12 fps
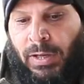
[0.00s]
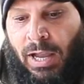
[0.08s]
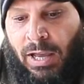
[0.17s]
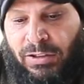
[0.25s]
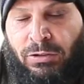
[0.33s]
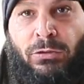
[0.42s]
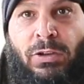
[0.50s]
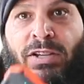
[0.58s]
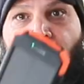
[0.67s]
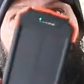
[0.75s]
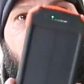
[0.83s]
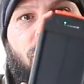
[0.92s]
uh, this also
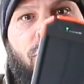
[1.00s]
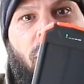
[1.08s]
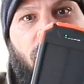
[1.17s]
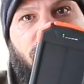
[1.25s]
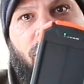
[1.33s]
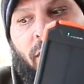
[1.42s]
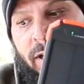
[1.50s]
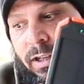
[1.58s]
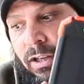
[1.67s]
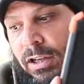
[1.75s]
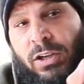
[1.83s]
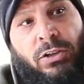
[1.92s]
has a Q charger on it.
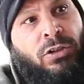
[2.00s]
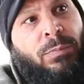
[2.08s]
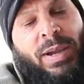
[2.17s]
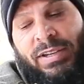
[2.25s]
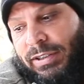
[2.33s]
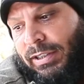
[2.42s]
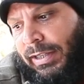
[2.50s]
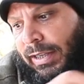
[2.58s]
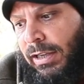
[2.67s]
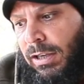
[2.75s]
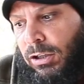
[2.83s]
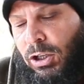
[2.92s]
So basically,
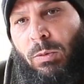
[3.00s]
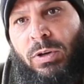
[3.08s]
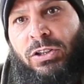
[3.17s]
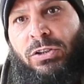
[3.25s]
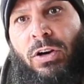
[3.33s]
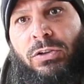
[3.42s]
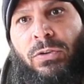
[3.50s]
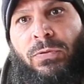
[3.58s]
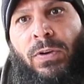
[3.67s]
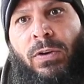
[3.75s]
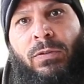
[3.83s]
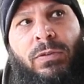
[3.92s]
you want to charge your
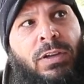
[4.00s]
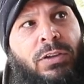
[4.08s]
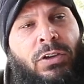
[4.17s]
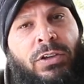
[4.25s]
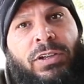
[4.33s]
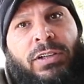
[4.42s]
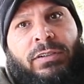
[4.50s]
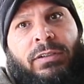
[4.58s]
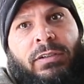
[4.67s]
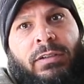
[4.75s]
phone, you could just